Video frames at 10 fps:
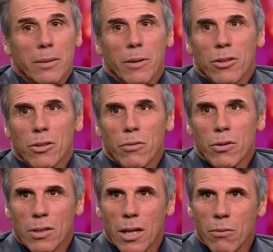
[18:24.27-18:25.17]
because
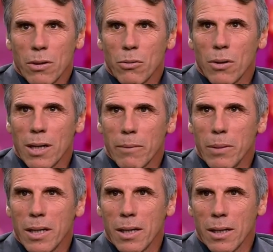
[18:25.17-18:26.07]
obviously when you are
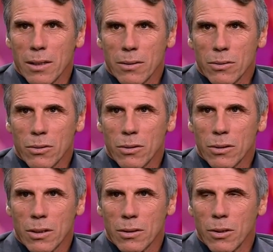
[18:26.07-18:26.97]

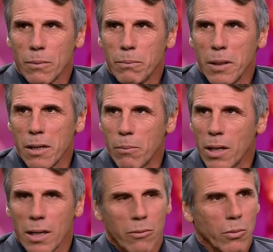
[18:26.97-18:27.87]
such a big
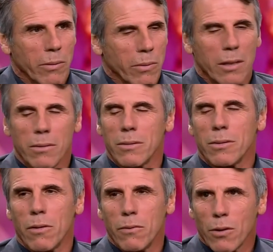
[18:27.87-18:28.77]
player,
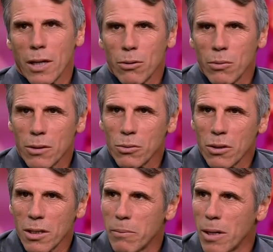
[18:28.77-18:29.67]
don't forget we are
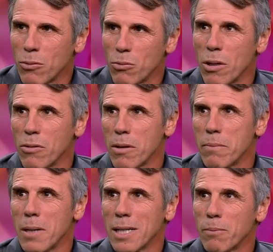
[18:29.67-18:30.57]
talking about one of the
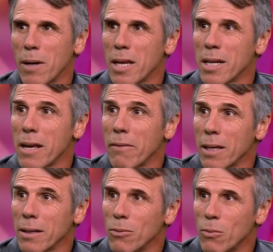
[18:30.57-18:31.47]
best players
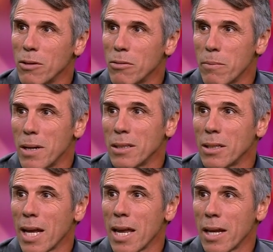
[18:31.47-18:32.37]
ever, one of the
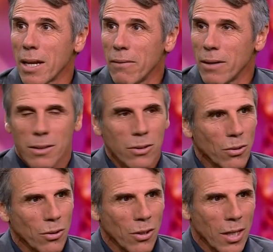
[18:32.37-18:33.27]
best strikers ever.
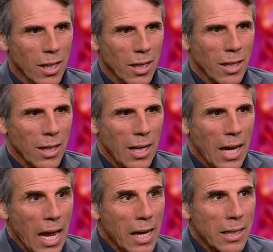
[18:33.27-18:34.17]
So,
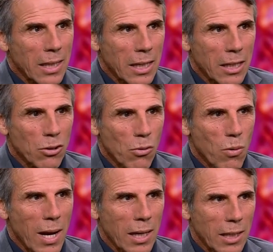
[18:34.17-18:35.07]
and the reason
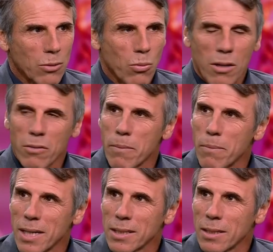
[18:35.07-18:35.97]
why he's one of the
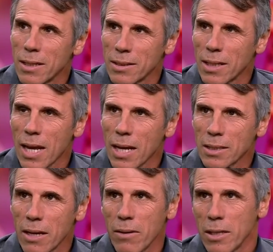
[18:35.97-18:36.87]
best
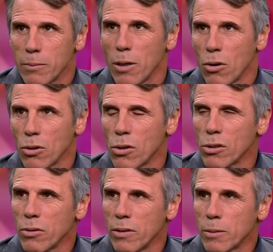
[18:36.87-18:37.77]
strikers ever is because
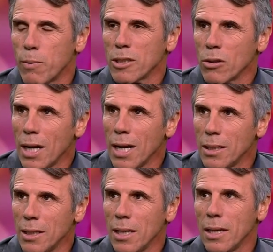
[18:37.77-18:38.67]
also his
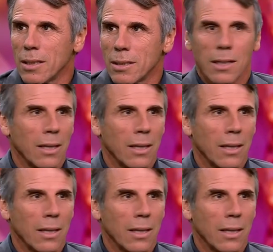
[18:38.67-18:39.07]
personality, his